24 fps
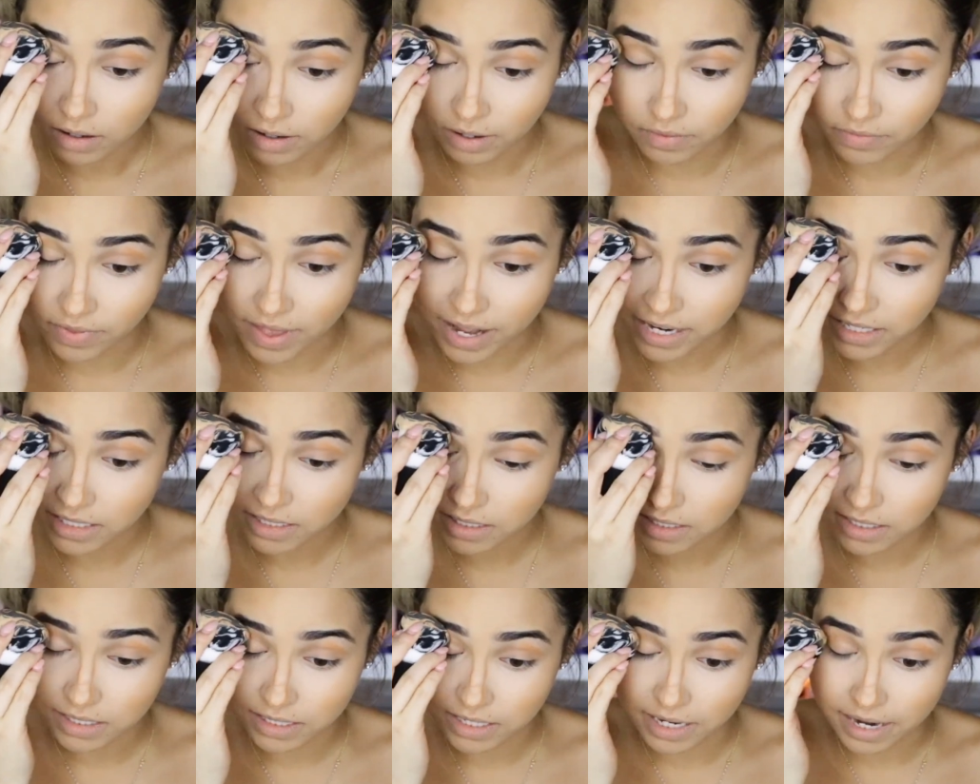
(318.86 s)
of that
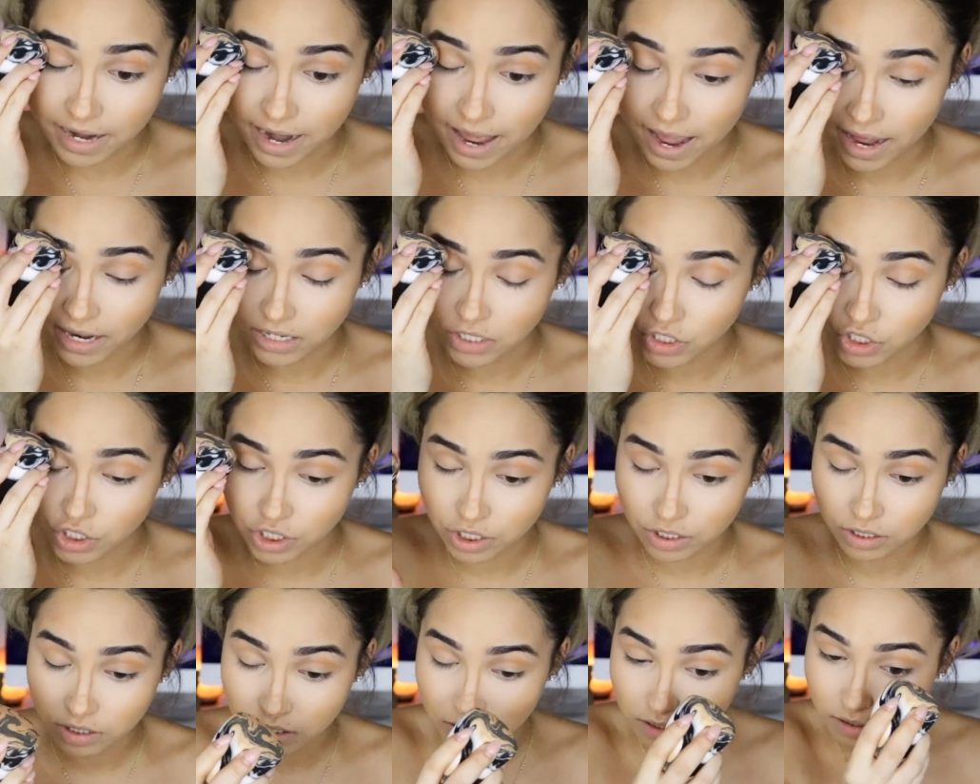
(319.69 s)

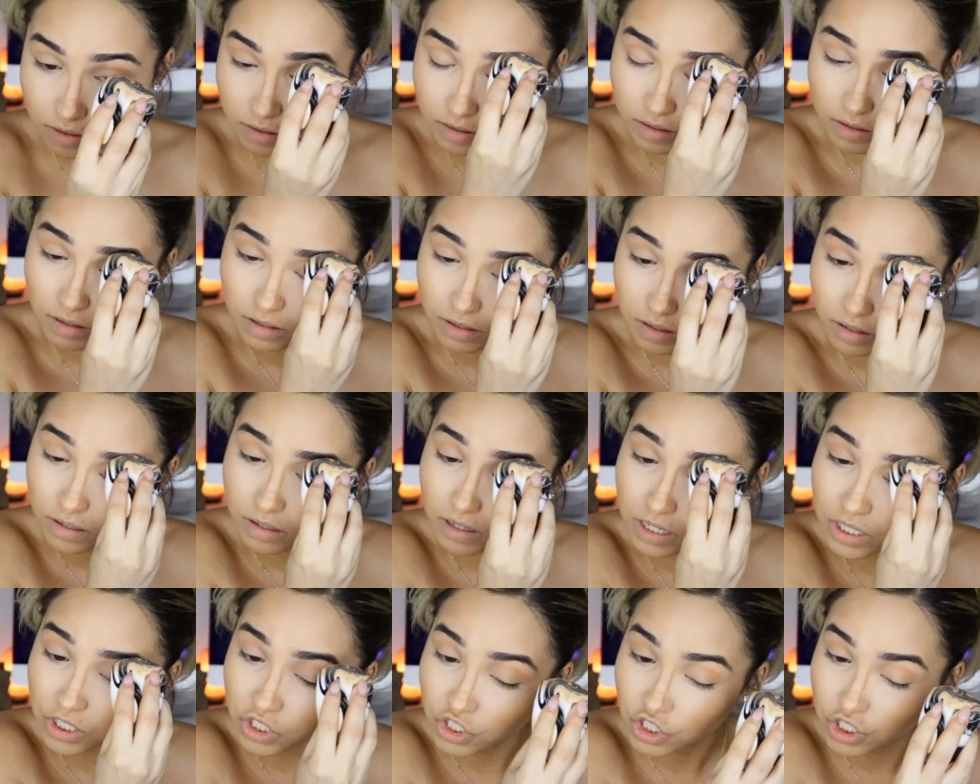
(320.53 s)
snatched
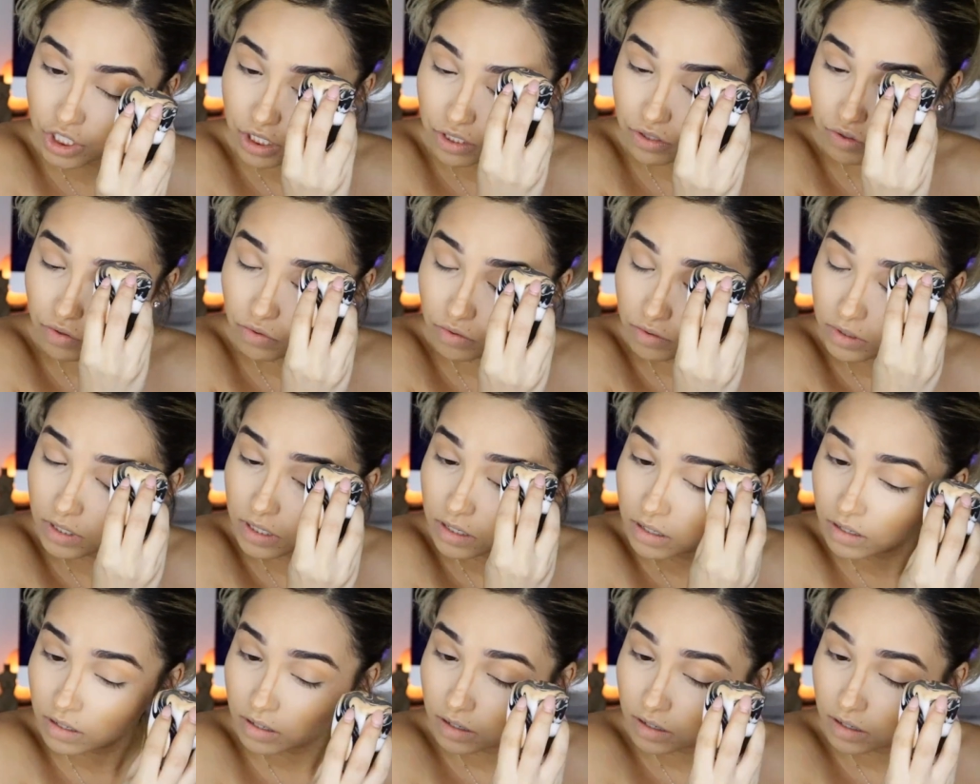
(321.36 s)
and chiseled.